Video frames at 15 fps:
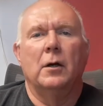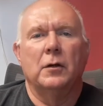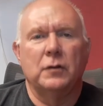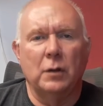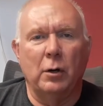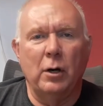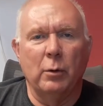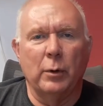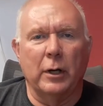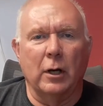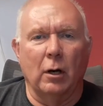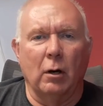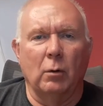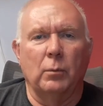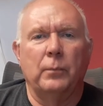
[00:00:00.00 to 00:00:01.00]
So here we
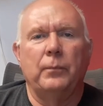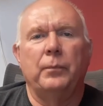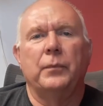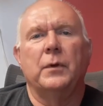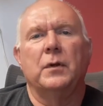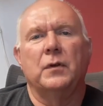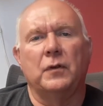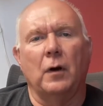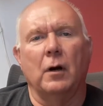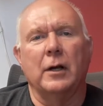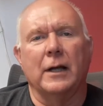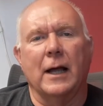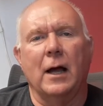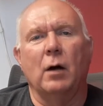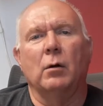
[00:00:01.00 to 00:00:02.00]
go.
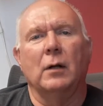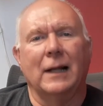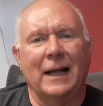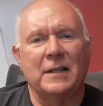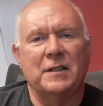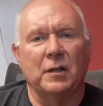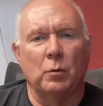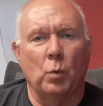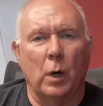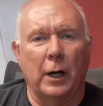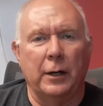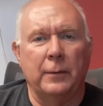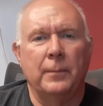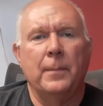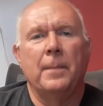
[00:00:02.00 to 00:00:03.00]
Starting out, lesson
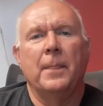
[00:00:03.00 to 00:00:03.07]
one